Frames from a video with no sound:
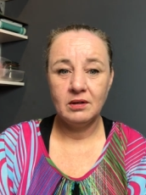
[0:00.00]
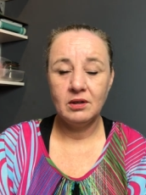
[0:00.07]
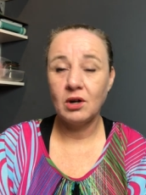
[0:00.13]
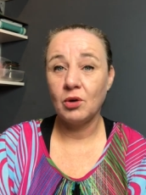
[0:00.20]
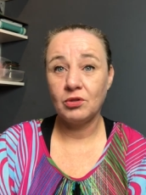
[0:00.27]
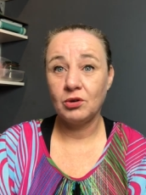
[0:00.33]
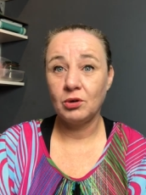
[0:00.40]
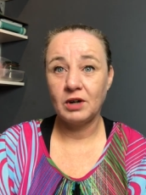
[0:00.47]

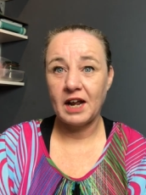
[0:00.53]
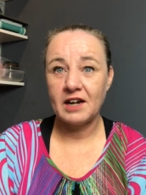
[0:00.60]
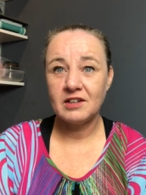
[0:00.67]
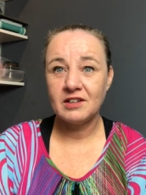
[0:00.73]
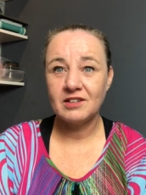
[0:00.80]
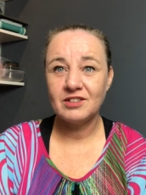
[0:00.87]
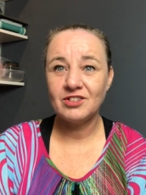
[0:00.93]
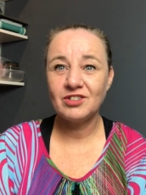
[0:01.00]
go through that.
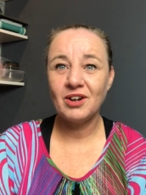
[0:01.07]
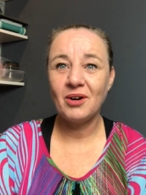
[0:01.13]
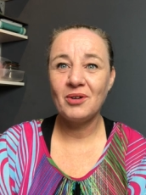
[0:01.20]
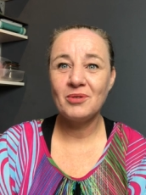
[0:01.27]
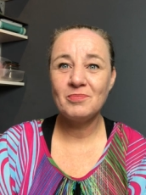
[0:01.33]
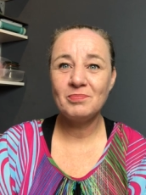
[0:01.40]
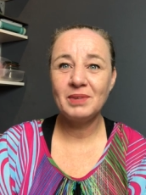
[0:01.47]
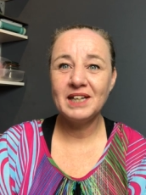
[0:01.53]

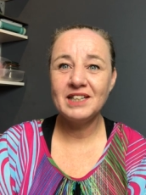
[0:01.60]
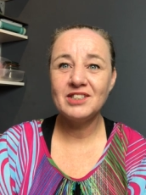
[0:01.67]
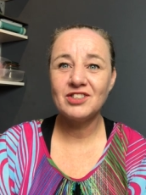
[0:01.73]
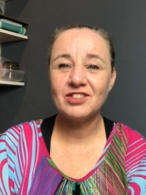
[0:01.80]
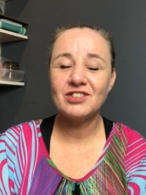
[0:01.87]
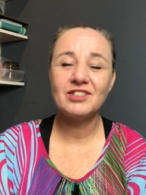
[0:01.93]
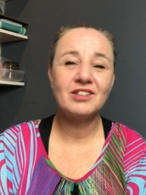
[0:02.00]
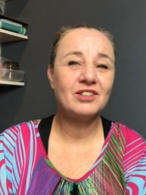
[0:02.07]
So
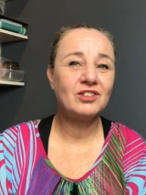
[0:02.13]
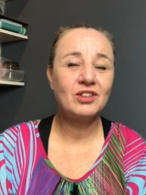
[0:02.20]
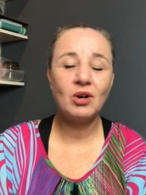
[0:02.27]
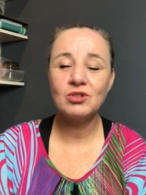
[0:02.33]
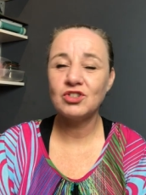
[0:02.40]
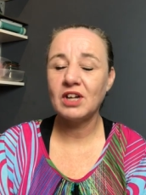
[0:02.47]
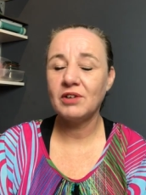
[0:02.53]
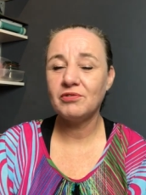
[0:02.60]
please
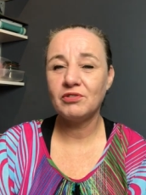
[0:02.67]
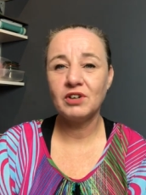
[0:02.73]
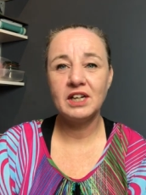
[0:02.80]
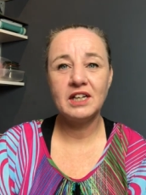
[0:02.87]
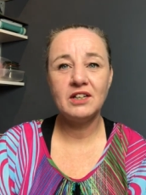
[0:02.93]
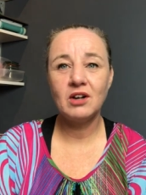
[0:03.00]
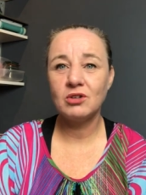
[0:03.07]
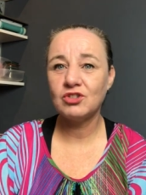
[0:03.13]
don't say
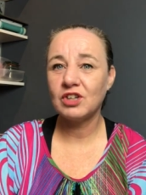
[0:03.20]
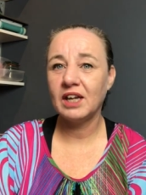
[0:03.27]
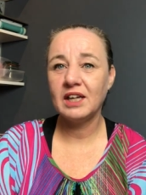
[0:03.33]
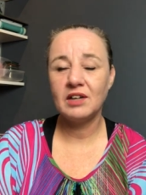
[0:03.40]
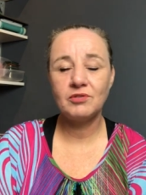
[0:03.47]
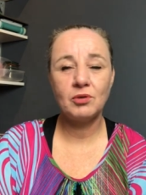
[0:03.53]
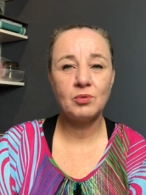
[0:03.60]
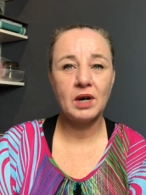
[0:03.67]
free, don't say
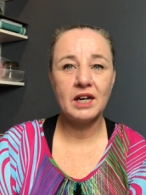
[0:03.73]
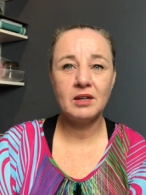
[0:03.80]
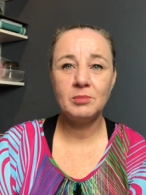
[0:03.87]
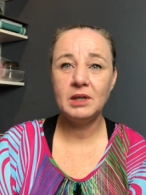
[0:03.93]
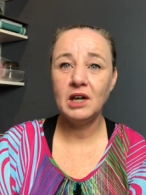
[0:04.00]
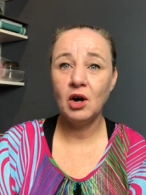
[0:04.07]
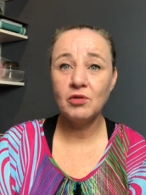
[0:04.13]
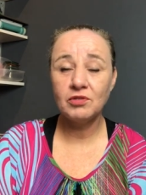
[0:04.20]
giveaway,
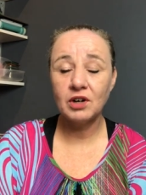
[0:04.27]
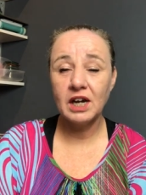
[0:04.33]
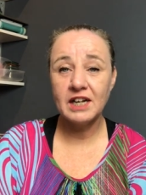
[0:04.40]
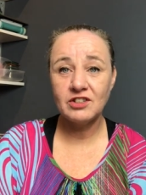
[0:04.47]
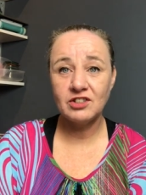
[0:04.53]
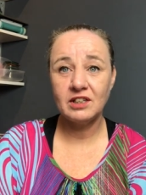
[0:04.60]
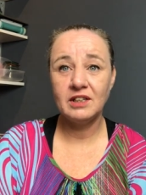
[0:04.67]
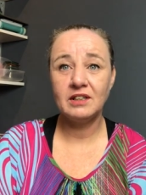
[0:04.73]
be over
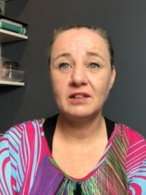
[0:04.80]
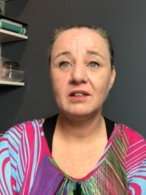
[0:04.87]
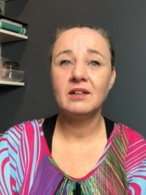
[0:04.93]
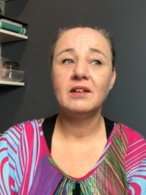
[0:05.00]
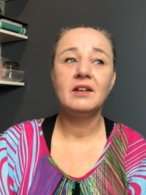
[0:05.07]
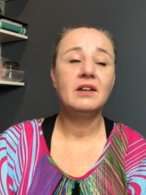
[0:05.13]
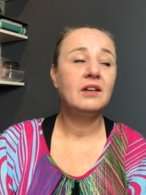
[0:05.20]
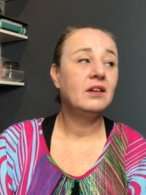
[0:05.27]
18.
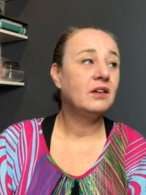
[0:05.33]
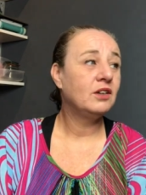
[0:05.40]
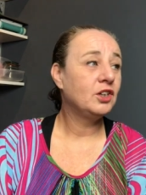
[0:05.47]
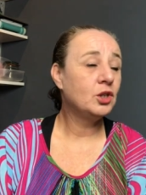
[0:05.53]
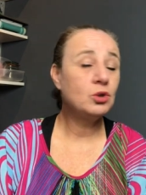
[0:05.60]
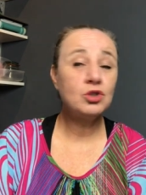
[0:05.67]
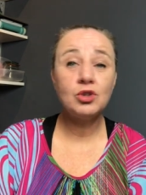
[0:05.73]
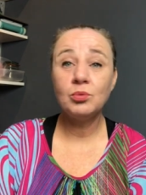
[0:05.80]

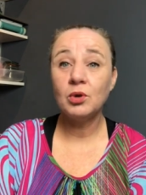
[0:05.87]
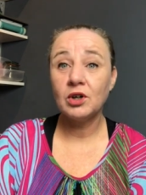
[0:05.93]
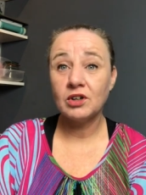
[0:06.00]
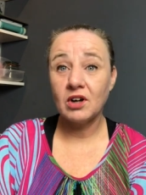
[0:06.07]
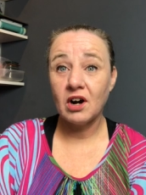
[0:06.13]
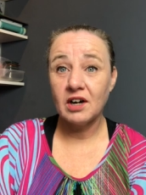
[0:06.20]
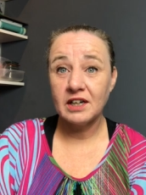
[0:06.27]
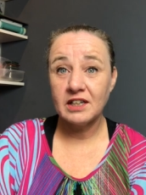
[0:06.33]
Use the word
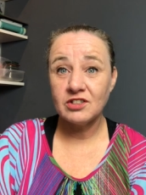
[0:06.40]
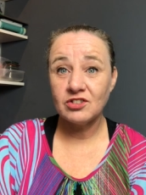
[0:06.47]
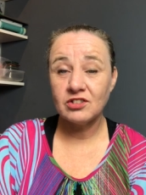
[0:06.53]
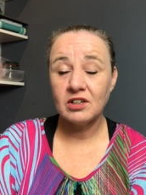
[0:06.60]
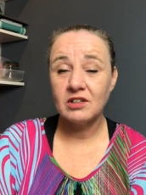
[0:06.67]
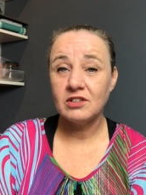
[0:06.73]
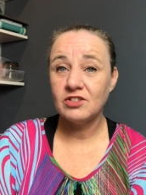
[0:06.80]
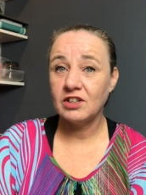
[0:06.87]
artist,
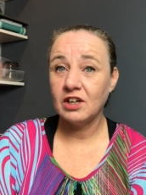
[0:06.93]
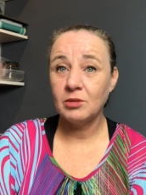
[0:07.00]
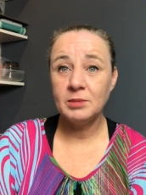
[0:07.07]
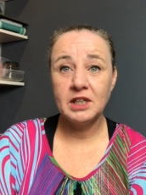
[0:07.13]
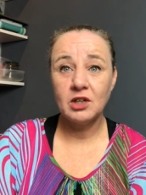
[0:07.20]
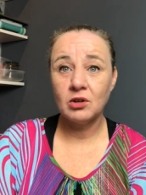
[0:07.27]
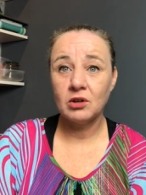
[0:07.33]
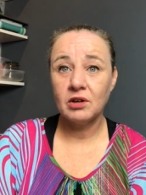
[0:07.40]
tell me
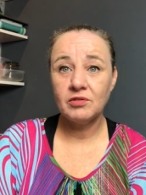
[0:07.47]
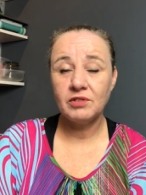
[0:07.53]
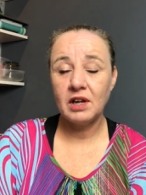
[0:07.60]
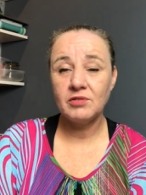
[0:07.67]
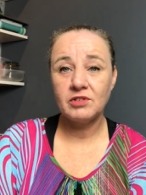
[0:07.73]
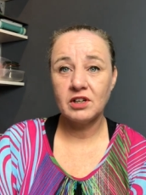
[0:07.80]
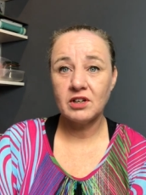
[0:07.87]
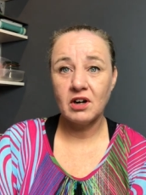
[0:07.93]
your
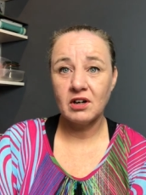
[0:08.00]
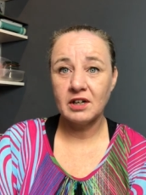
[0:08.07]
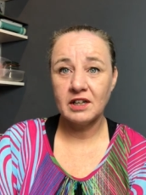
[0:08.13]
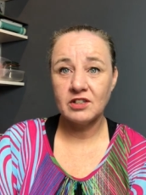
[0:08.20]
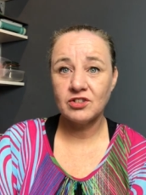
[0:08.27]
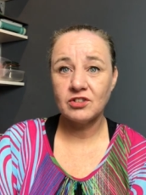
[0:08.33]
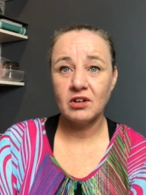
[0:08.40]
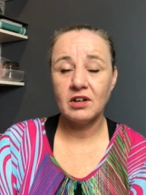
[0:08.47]
favorite
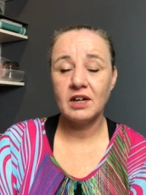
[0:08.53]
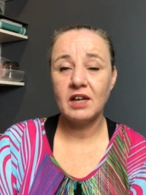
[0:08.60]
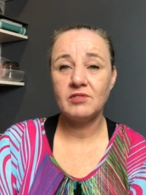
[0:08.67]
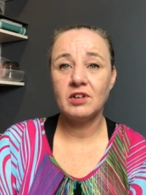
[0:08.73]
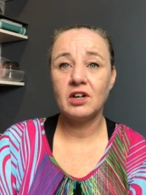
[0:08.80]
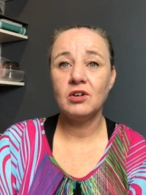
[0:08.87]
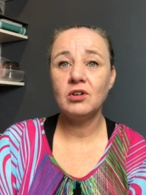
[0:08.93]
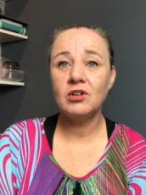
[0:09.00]
artist on Heaven
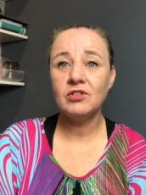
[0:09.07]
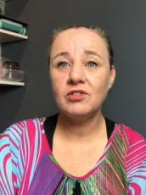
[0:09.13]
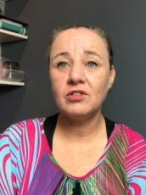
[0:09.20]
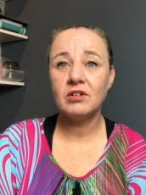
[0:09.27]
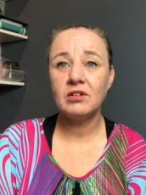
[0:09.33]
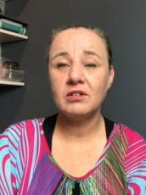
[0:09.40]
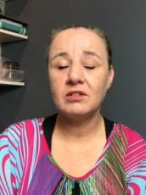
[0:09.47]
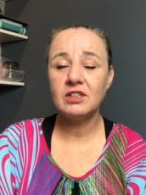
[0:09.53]
and Earth
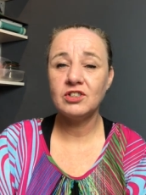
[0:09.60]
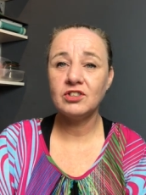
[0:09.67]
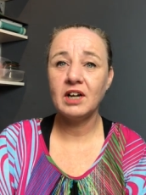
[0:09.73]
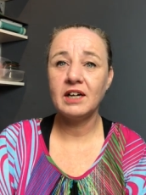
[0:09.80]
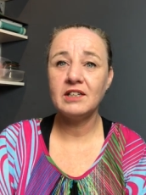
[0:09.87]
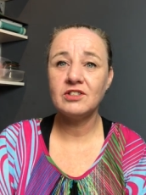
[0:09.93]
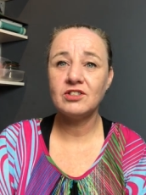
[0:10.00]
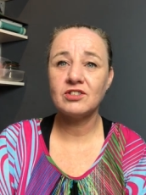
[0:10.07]

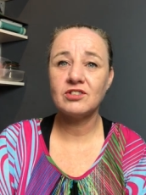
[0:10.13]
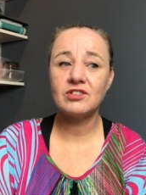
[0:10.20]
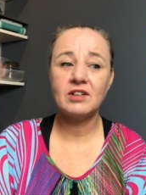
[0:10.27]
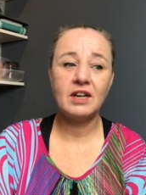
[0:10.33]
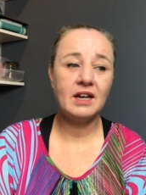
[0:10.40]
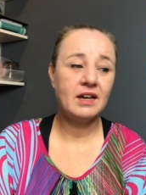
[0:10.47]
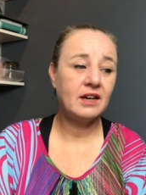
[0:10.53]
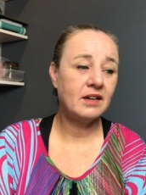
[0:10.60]
Designs,
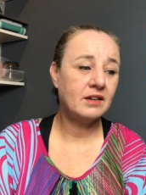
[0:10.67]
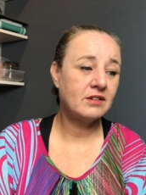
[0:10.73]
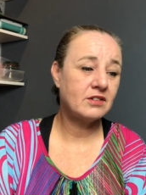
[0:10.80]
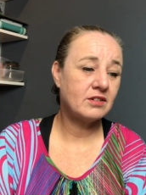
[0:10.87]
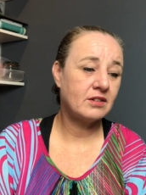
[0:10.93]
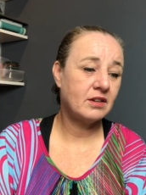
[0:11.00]
and